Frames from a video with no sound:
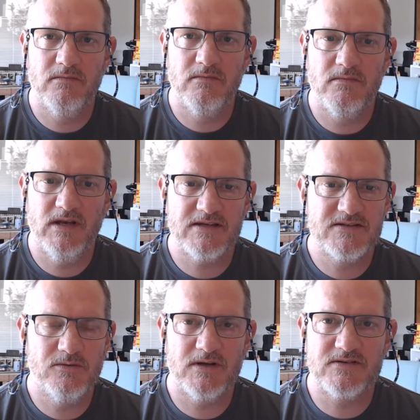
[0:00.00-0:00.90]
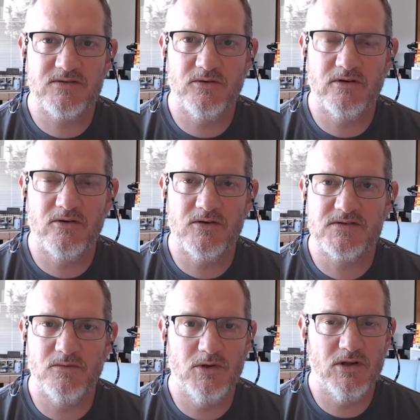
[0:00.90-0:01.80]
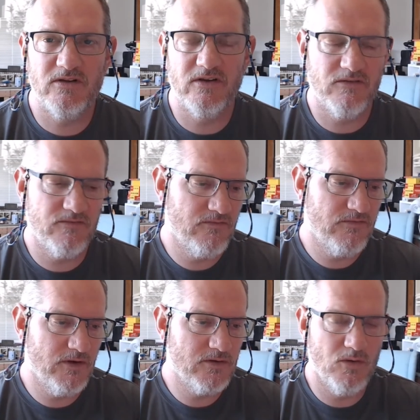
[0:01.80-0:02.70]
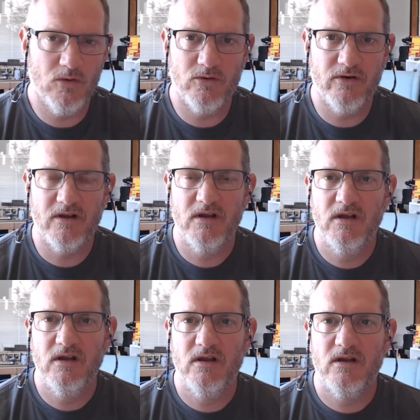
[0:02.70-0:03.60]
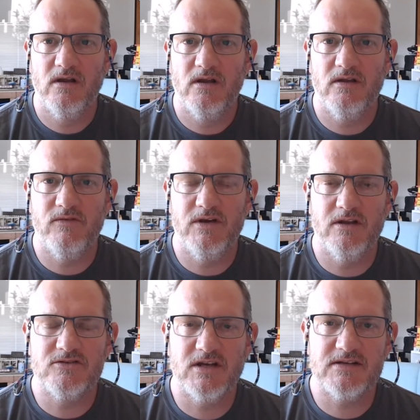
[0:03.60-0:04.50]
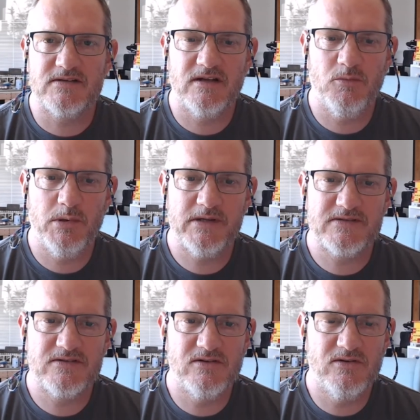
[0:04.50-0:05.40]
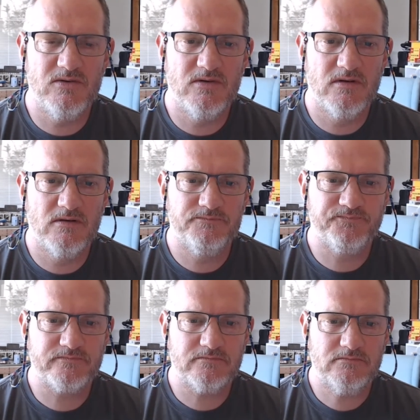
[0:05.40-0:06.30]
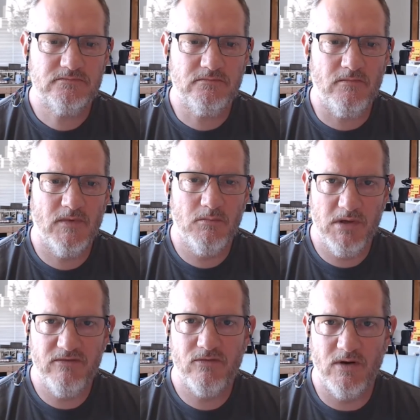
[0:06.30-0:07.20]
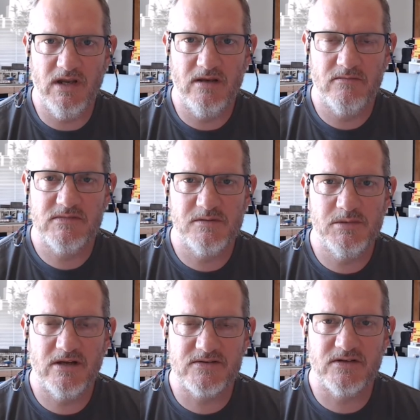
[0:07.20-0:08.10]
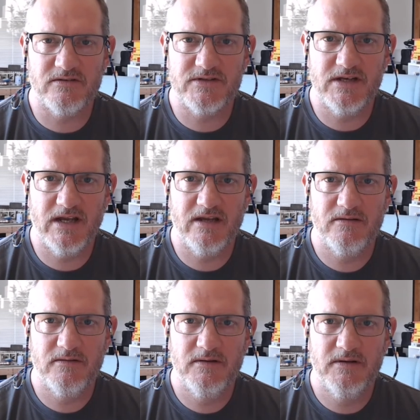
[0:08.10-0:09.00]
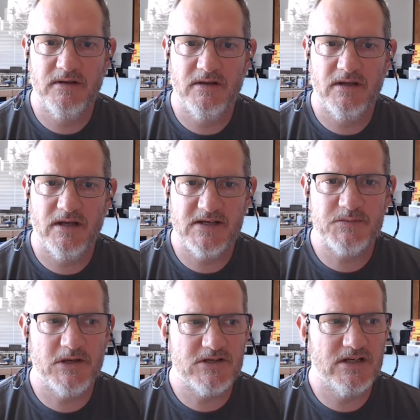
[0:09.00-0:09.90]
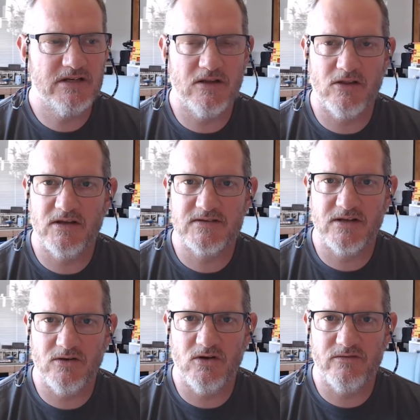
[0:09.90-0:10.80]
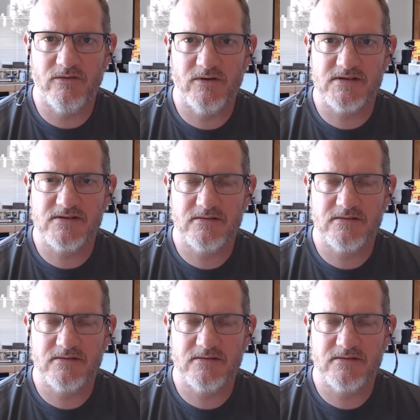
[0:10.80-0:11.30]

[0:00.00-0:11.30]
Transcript: next to us or across the world in a phone call or a video chat. Help us to be free, to be ourselves today, and especially in the things that are hard for us.